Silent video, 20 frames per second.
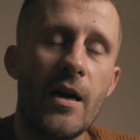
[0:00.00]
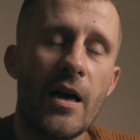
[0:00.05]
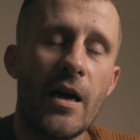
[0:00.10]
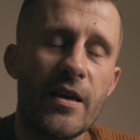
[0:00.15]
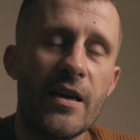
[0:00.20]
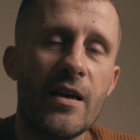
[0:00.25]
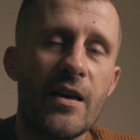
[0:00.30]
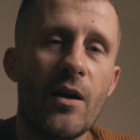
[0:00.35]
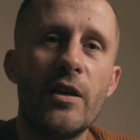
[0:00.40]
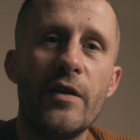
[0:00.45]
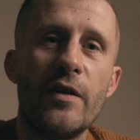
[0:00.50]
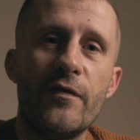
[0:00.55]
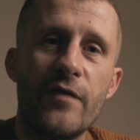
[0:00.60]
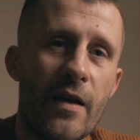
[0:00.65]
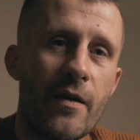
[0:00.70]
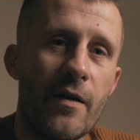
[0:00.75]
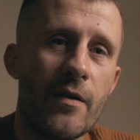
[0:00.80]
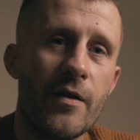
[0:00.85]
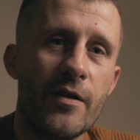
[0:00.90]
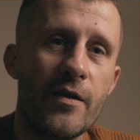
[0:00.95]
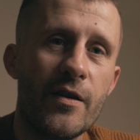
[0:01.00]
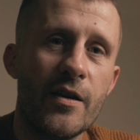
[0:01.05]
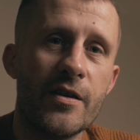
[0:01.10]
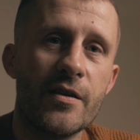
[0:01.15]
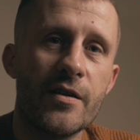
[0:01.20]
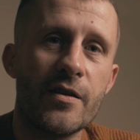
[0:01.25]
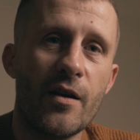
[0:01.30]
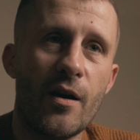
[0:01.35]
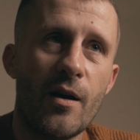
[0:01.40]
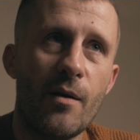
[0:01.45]
I think I'll leave that
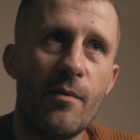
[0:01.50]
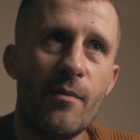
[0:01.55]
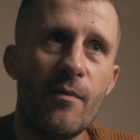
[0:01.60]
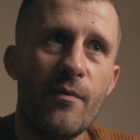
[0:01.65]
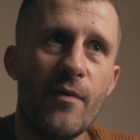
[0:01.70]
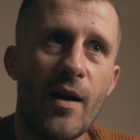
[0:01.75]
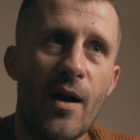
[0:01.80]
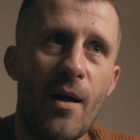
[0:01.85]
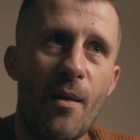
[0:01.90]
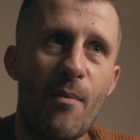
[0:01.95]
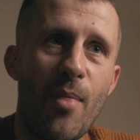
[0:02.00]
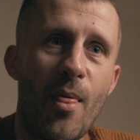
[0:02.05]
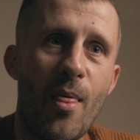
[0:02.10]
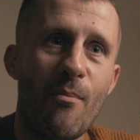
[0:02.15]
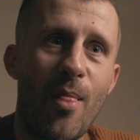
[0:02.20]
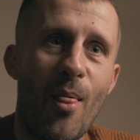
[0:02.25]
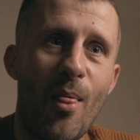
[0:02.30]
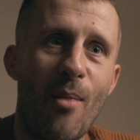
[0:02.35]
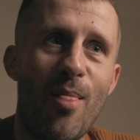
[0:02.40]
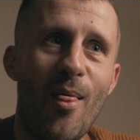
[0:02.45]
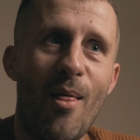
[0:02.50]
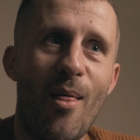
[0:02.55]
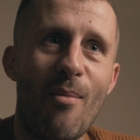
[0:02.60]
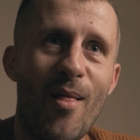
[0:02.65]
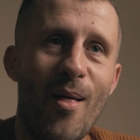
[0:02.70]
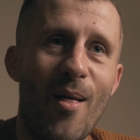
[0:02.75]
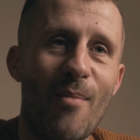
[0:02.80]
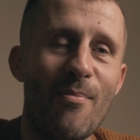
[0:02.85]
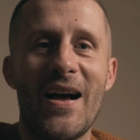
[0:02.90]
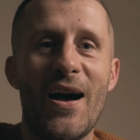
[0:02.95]
this, uh,
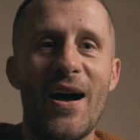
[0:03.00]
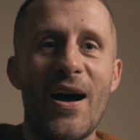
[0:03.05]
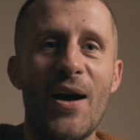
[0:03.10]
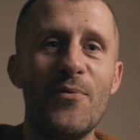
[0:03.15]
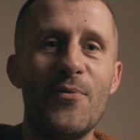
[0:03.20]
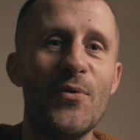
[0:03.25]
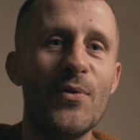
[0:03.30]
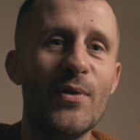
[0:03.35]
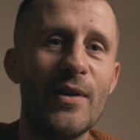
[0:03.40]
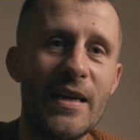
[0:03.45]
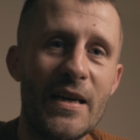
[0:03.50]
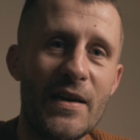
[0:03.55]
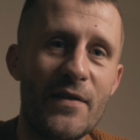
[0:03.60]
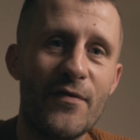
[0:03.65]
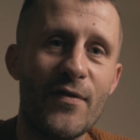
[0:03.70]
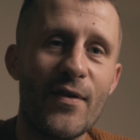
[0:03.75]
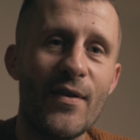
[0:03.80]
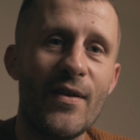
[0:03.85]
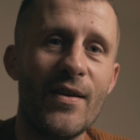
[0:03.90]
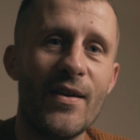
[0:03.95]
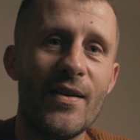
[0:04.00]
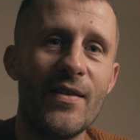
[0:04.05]
uh I will leave